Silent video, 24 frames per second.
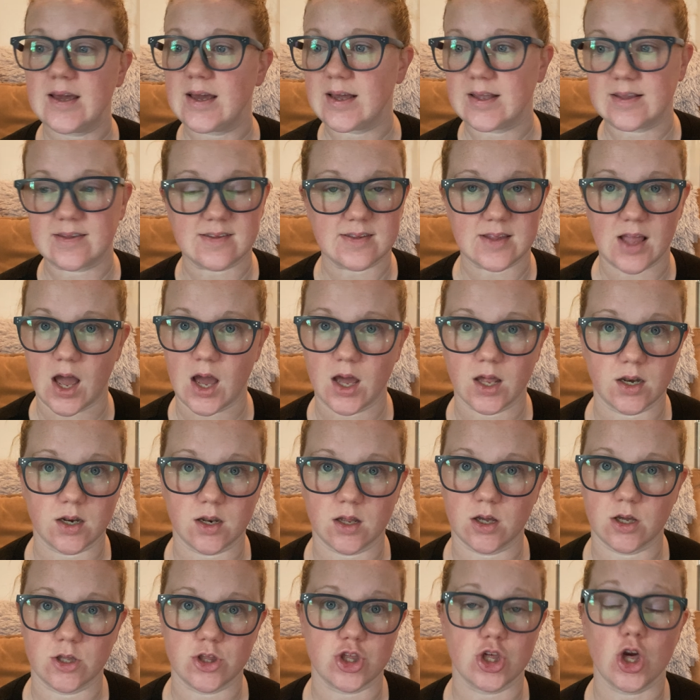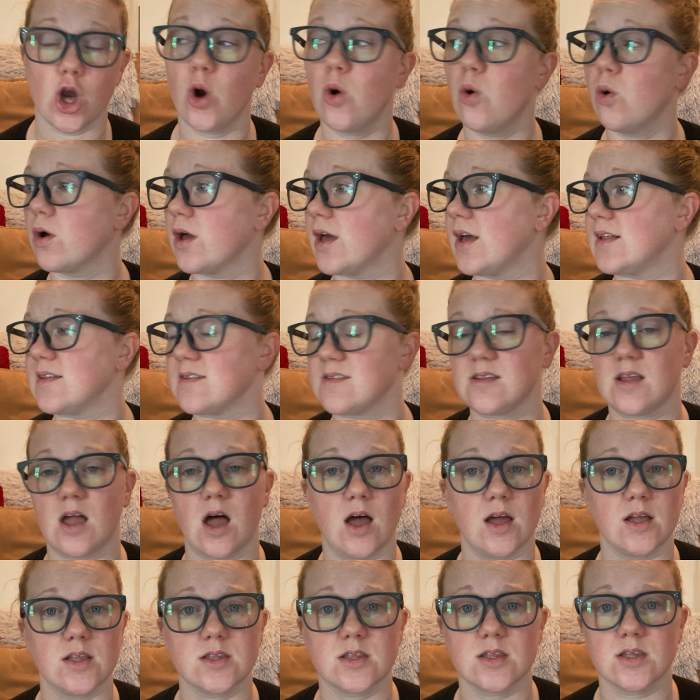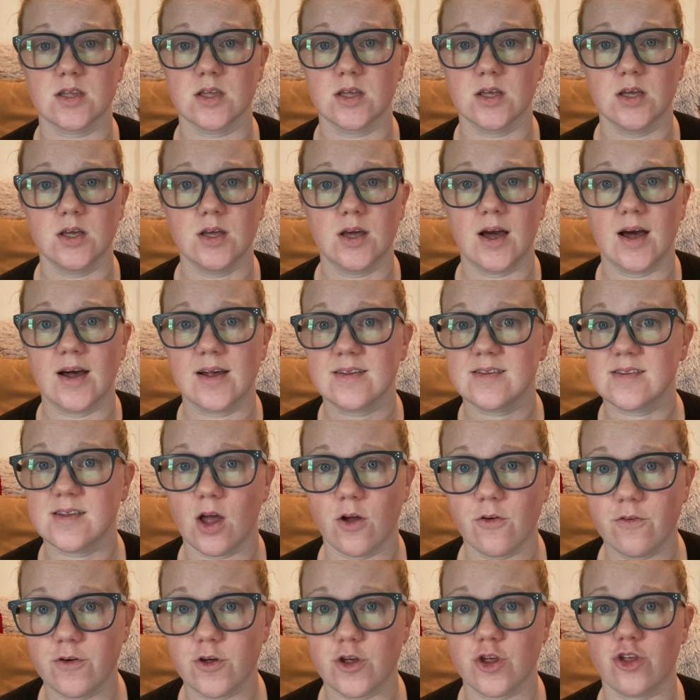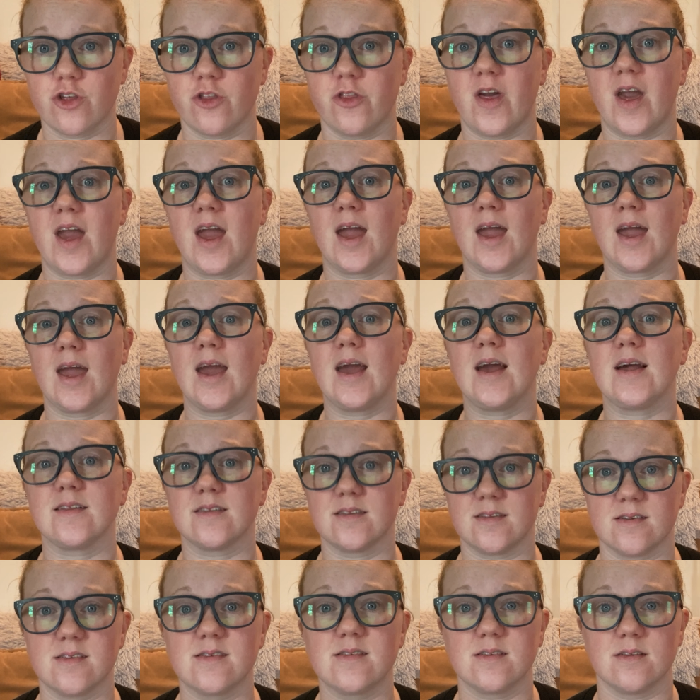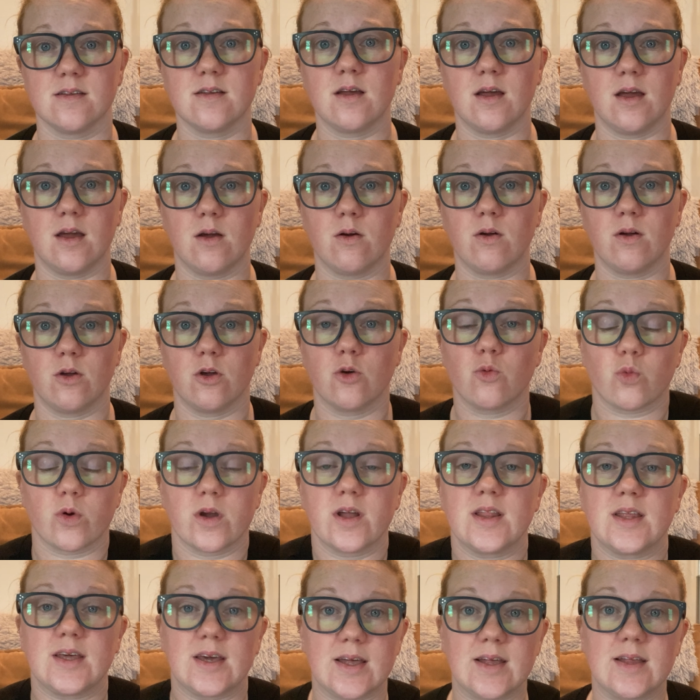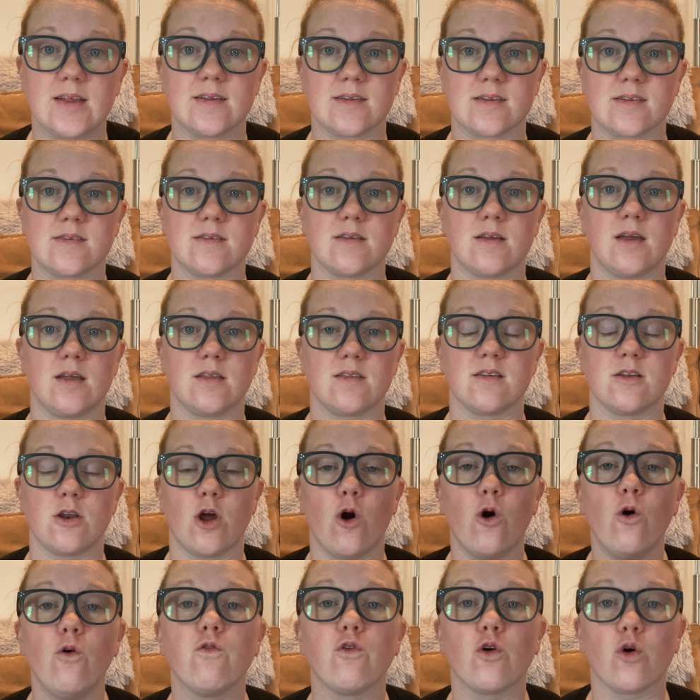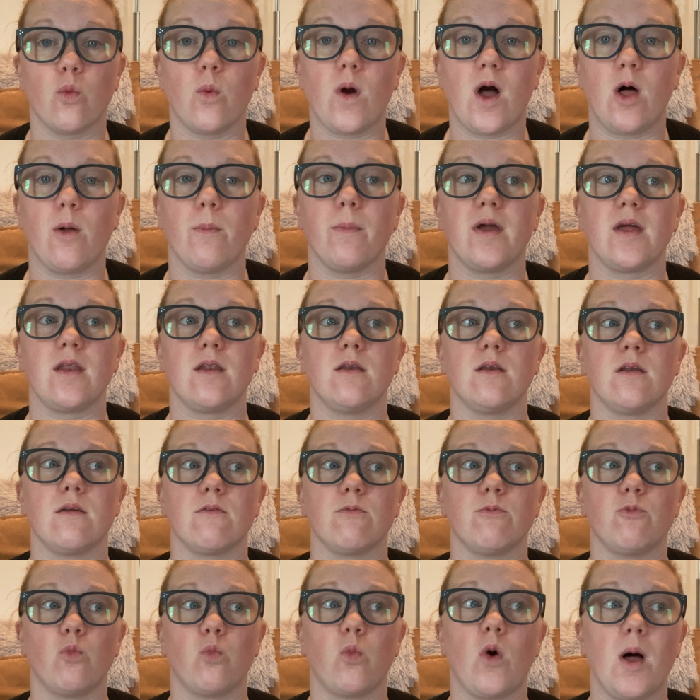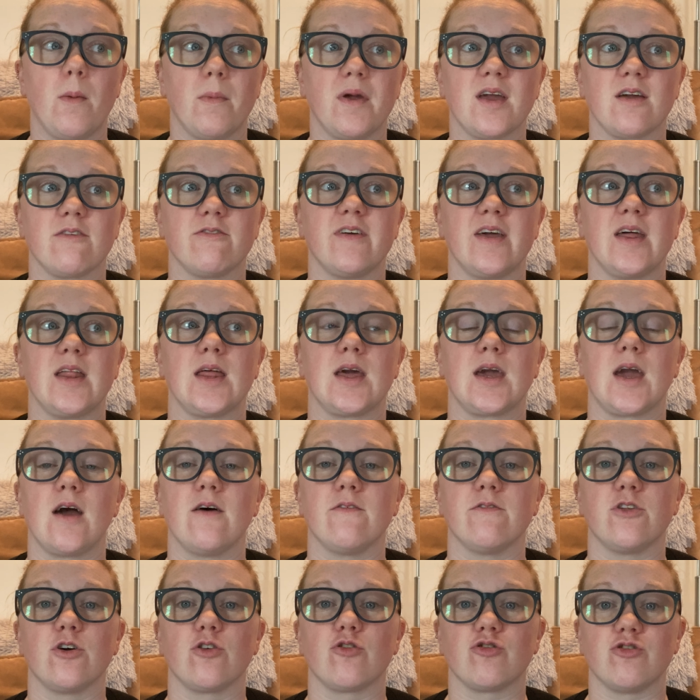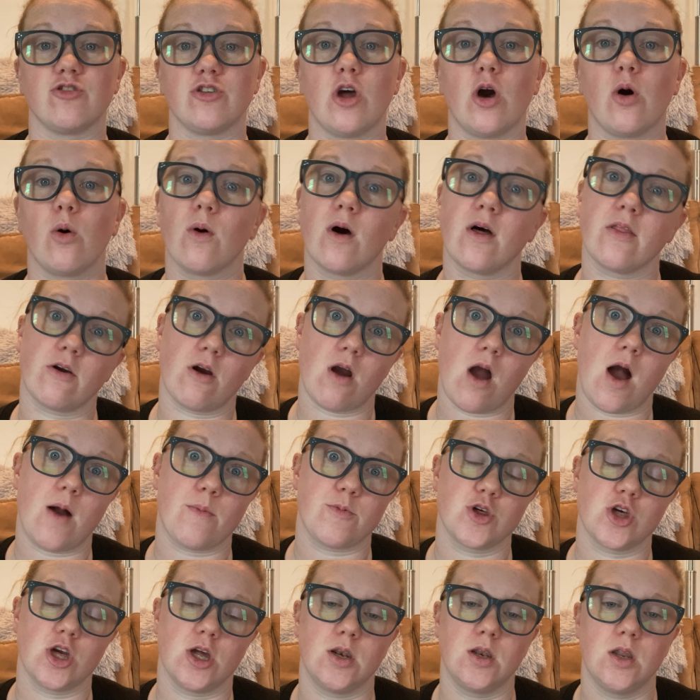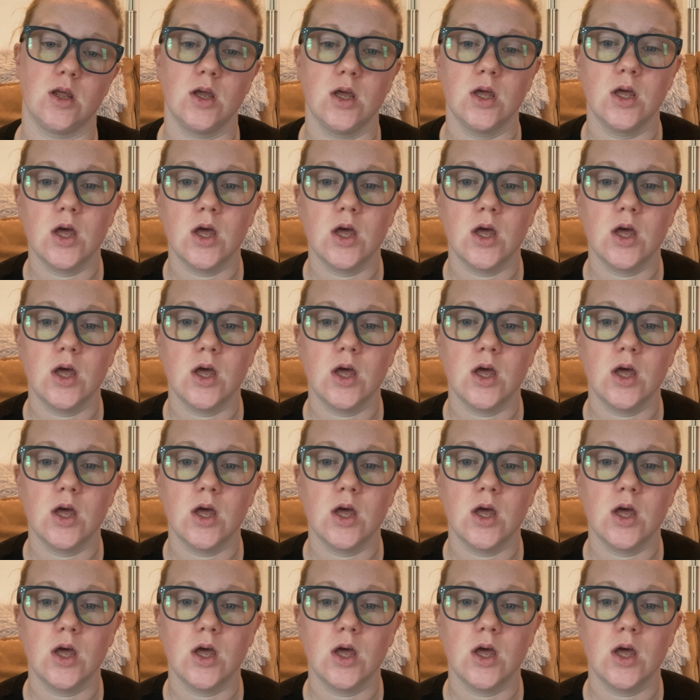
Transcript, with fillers: It's not a joke. It's not a selfish thing. It's, it, it really is, it's an overwhelming, overwhelming feeling of there's no other option.